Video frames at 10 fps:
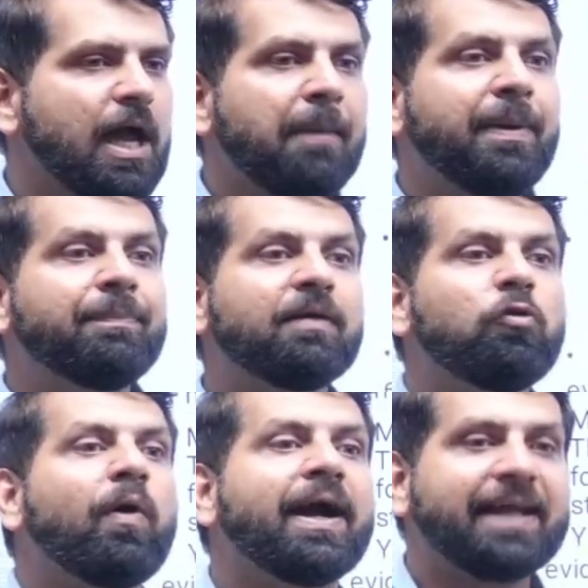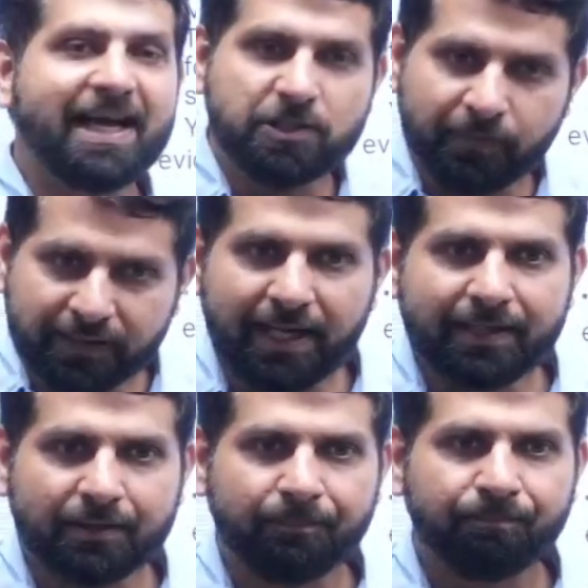People who were attached with
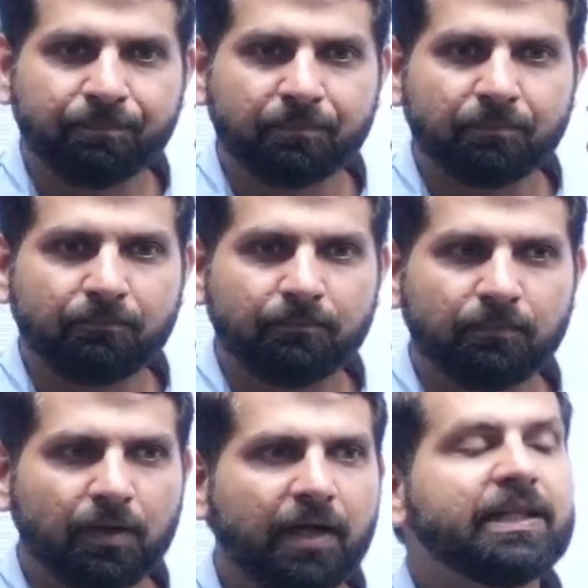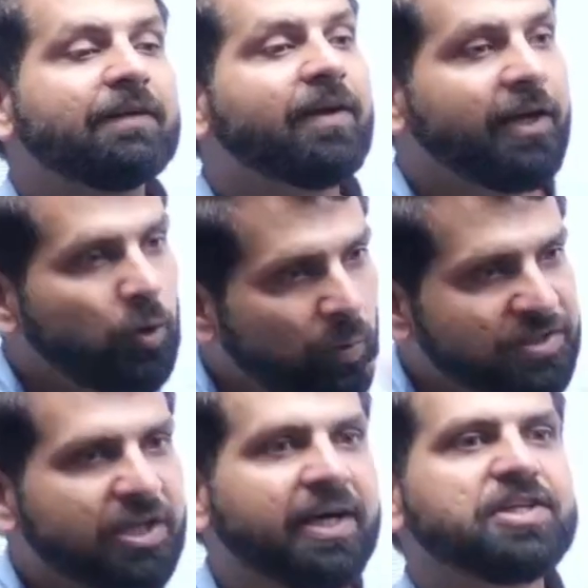that, there were newer
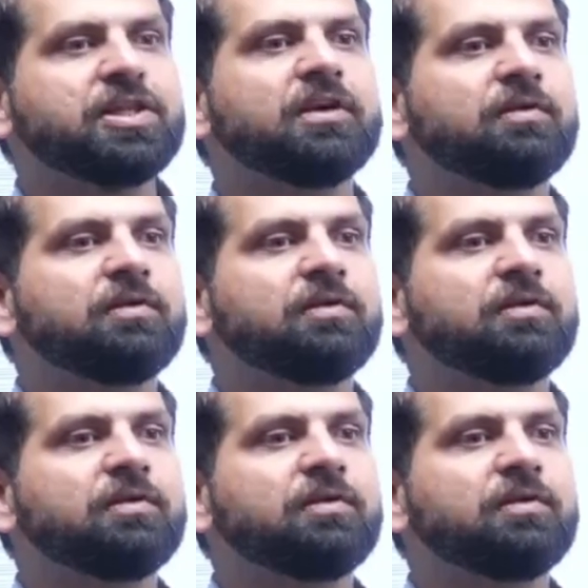generation